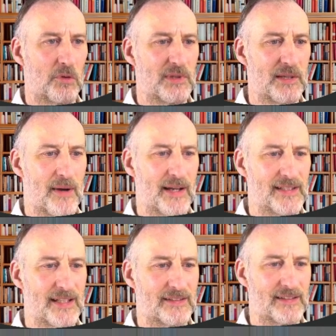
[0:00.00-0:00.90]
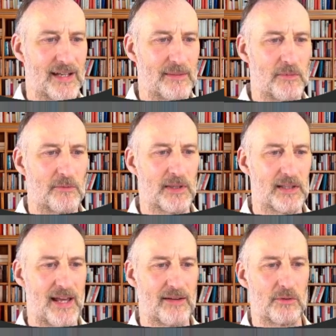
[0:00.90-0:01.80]
probably by that time we'll
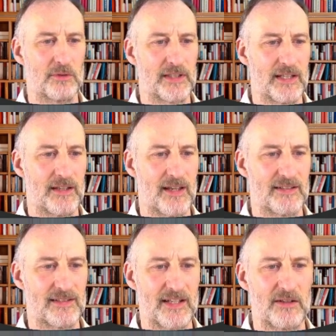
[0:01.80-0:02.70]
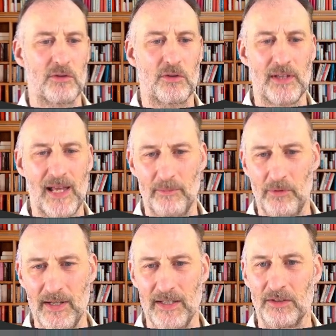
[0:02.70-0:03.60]
have only a single
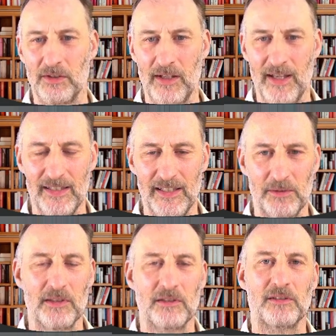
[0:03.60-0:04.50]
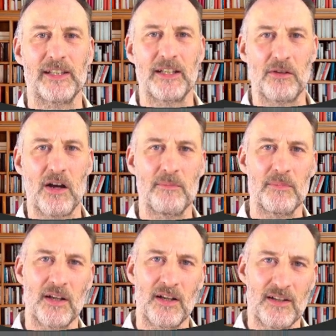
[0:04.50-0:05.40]
collaborator and it will clear
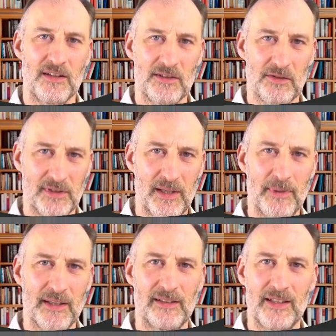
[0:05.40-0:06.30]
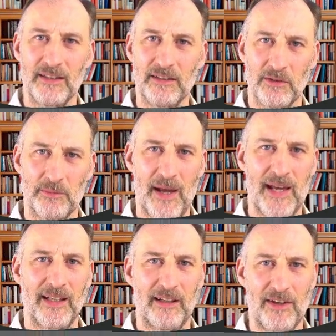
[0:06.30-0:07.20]
up. So typically don't
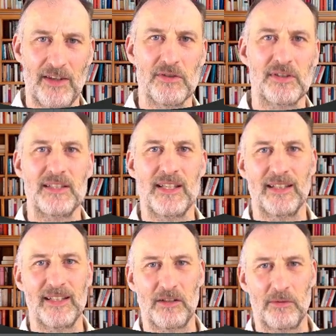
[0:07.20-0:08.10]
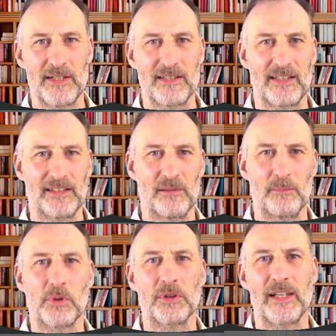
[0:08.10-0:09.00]
panic when you see an increasing
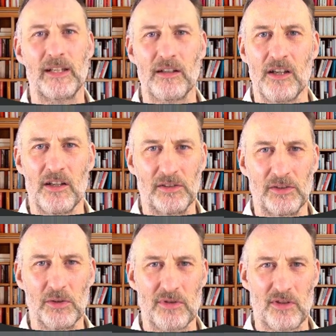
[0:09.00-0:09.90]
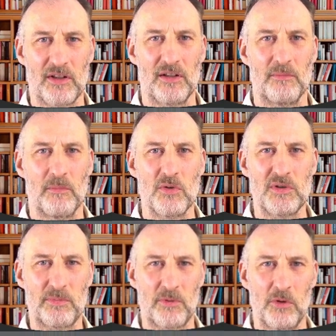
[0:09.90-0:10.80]
number there. Those are
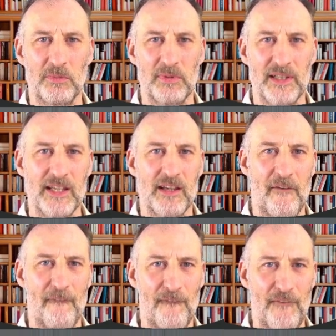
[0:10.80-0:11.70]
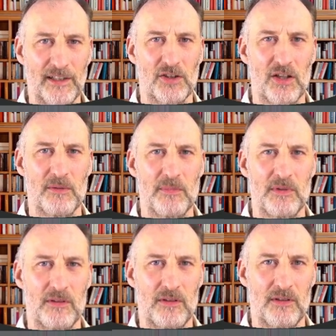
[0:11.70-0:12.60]
most probably phantom
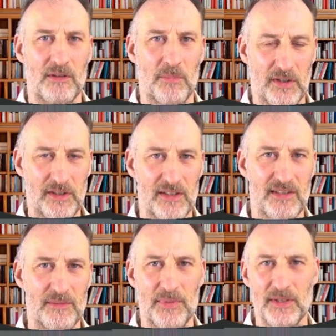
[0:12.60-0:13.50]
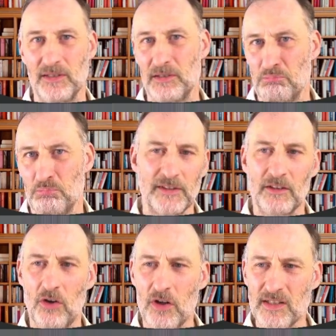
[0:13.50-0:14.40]
participants. Now
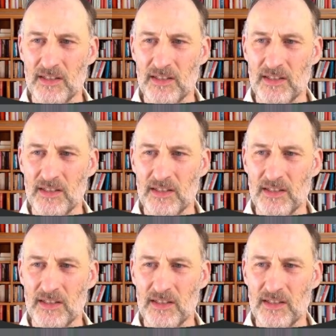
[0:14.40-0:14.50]
there